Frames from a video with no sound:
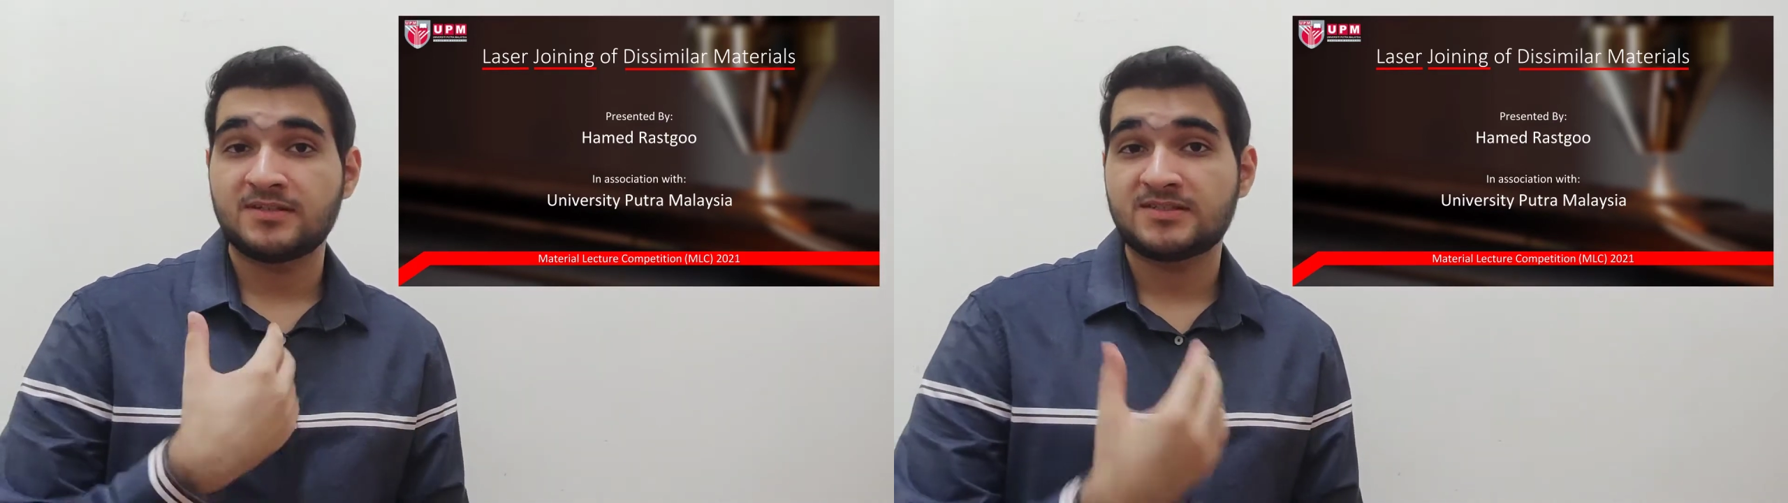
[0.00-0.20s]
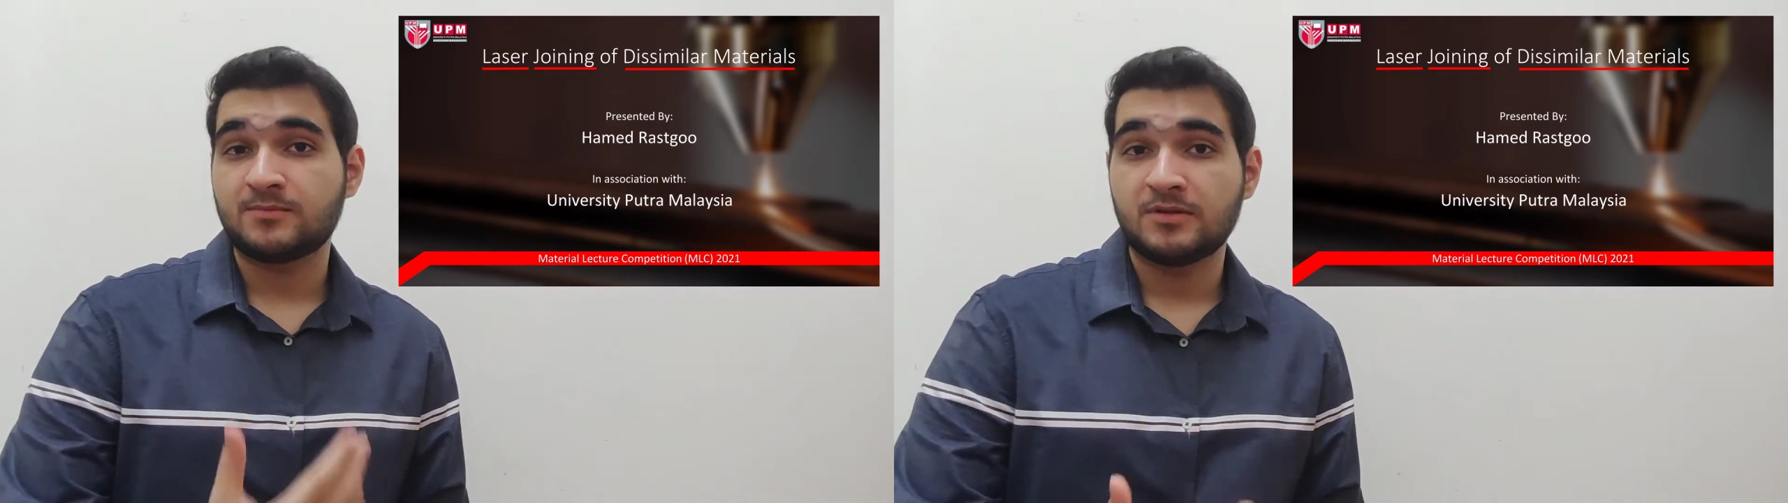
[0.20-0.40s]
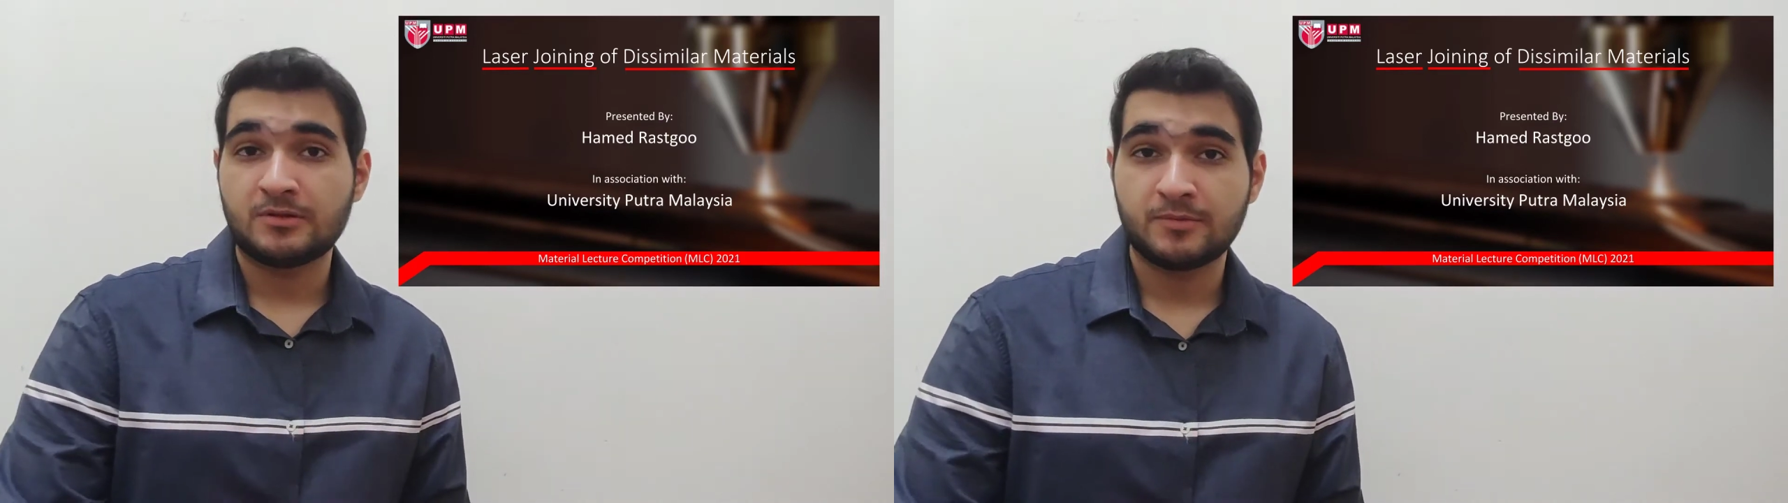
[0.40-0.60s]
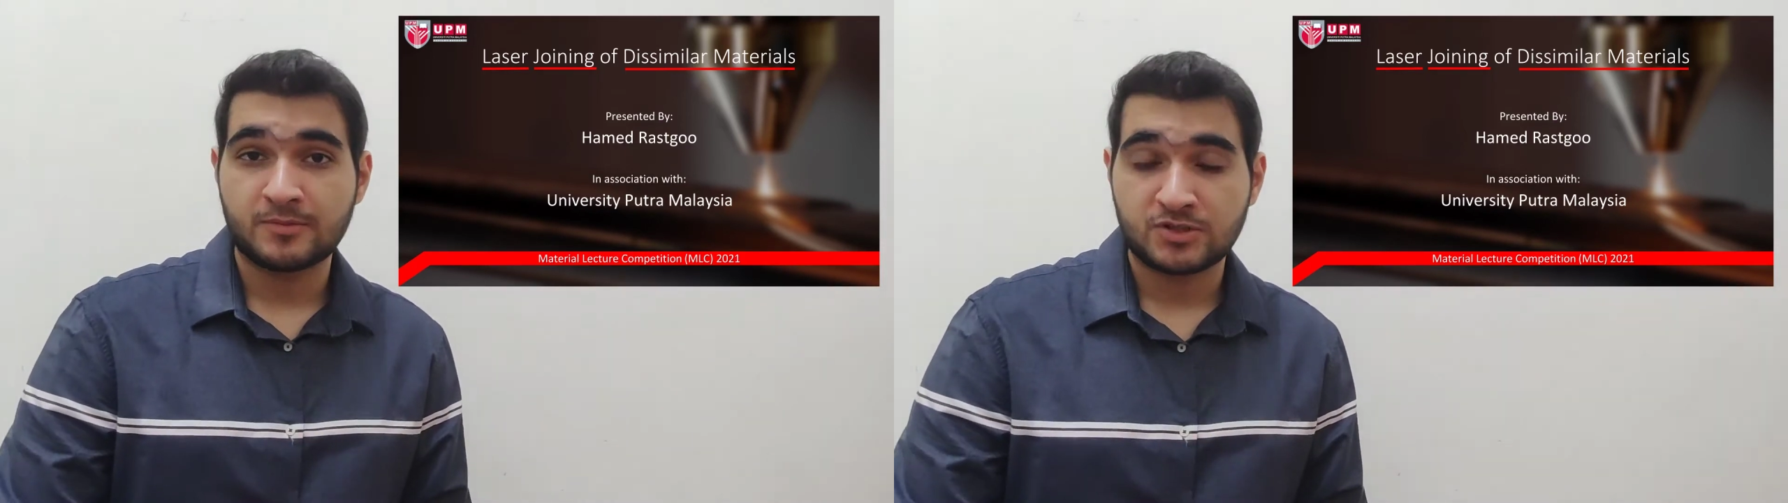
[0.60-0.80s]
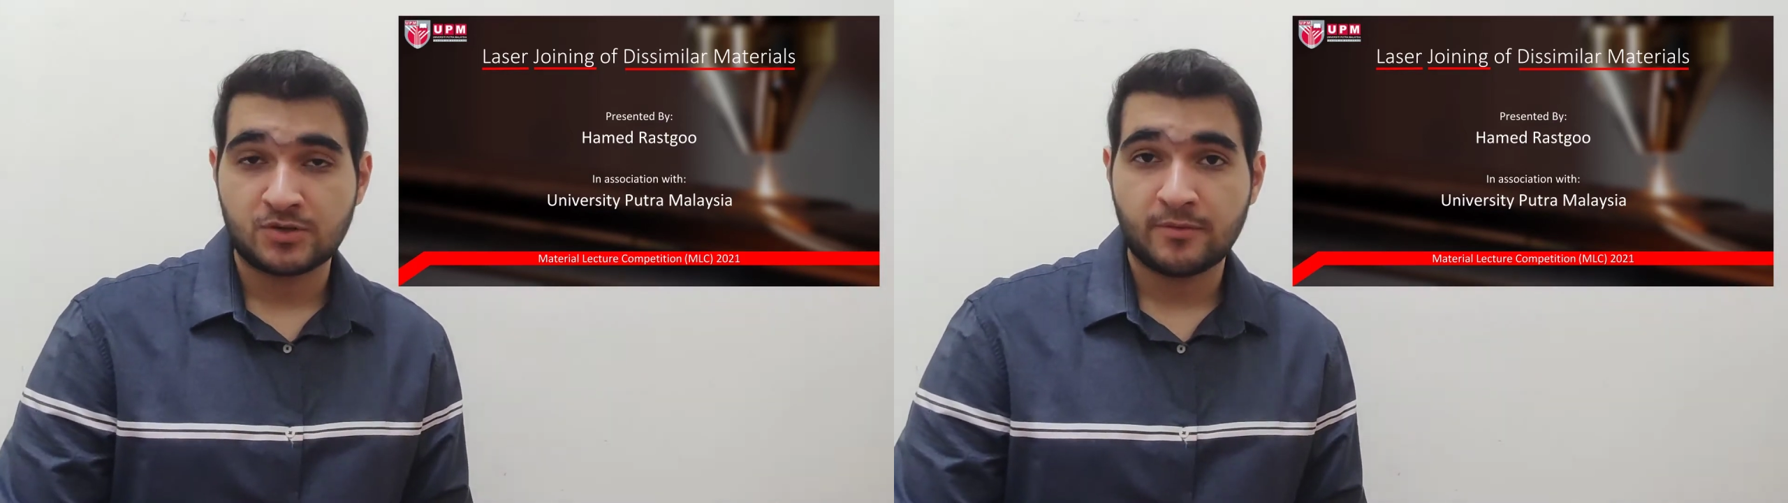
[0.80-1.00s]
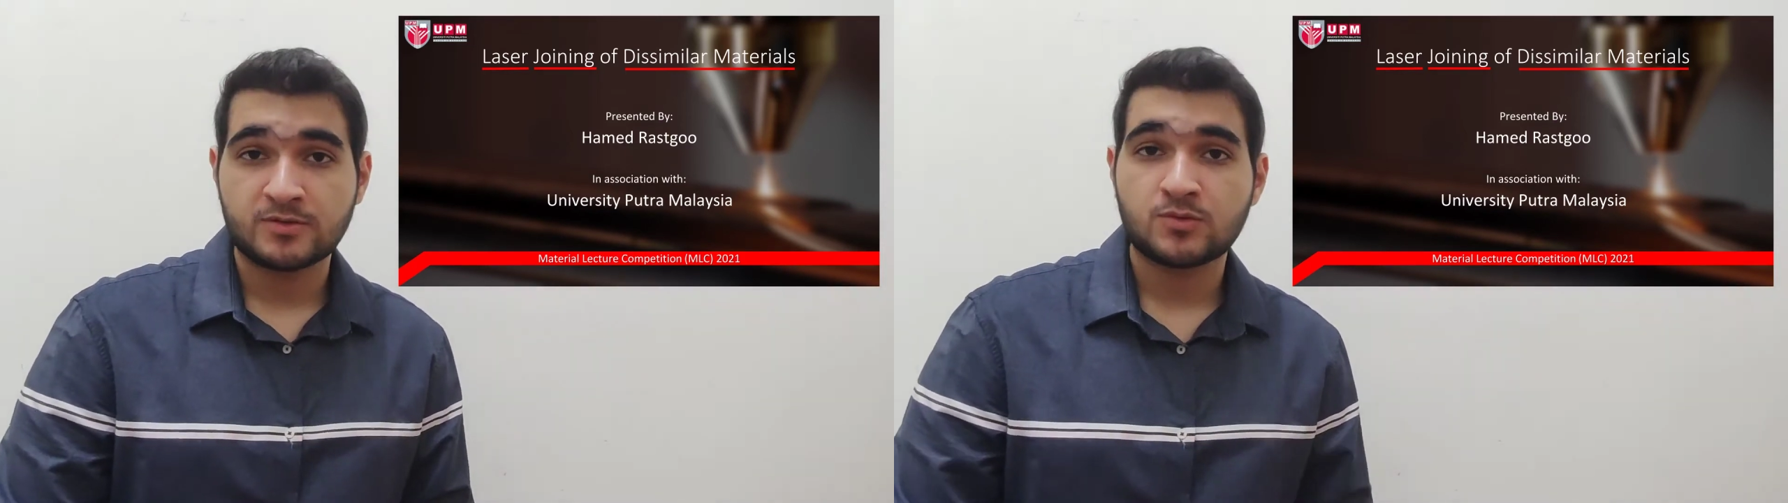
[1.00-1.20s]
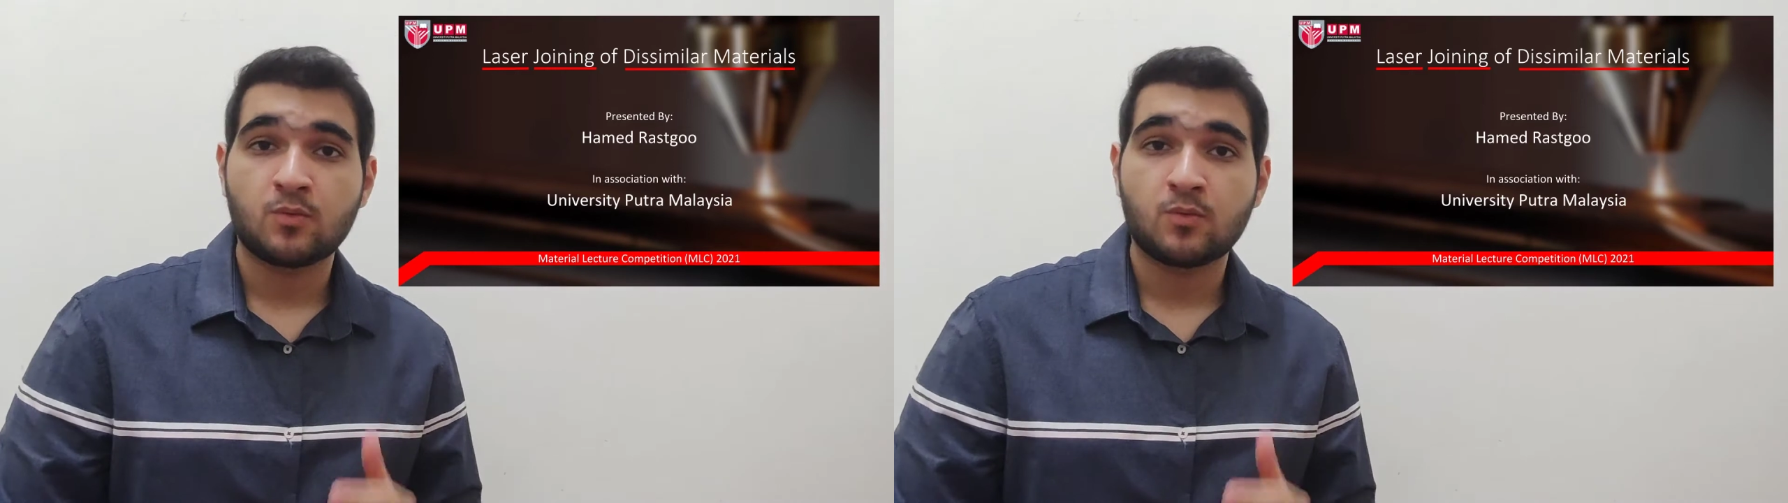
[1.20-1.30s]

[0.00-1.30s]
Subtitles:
dissimilar materials,